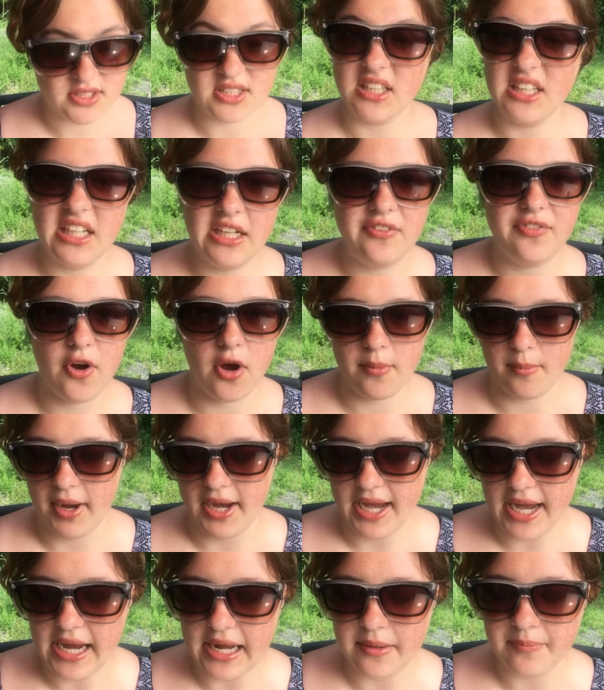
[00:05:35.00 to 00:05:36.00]
is a leaf on my
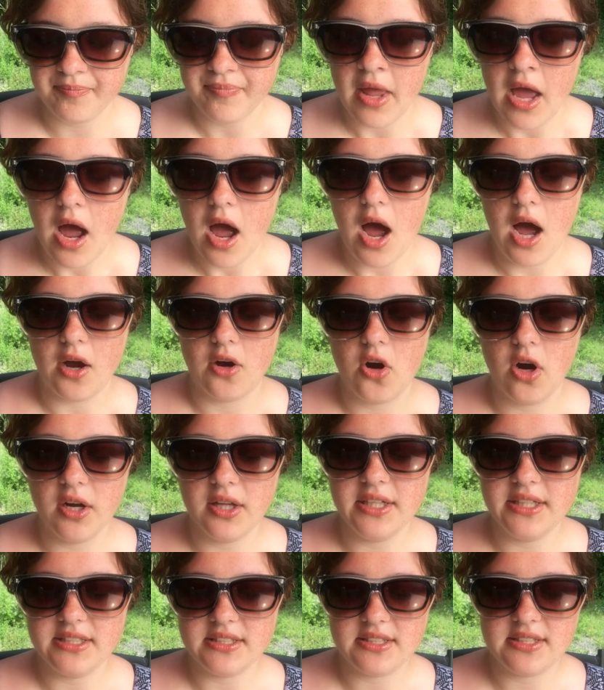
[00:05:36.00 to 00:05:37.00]
hand. Uh,
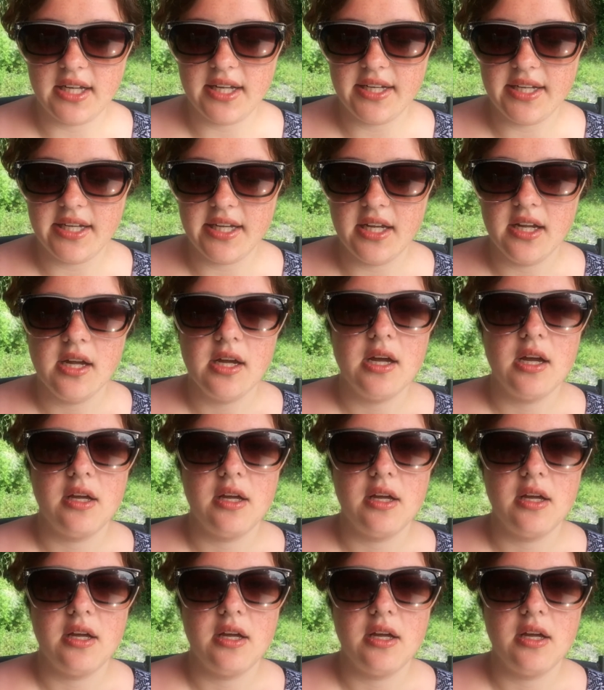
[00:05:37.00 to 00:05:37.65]
Carly and Sonny